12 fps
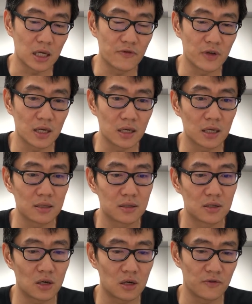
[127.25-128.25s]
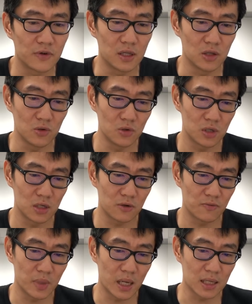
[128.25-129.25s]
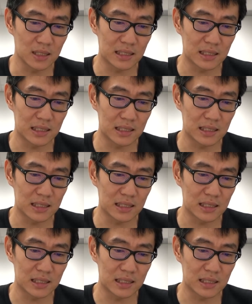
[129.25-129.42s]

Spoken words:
giving it sort of an illusion of being a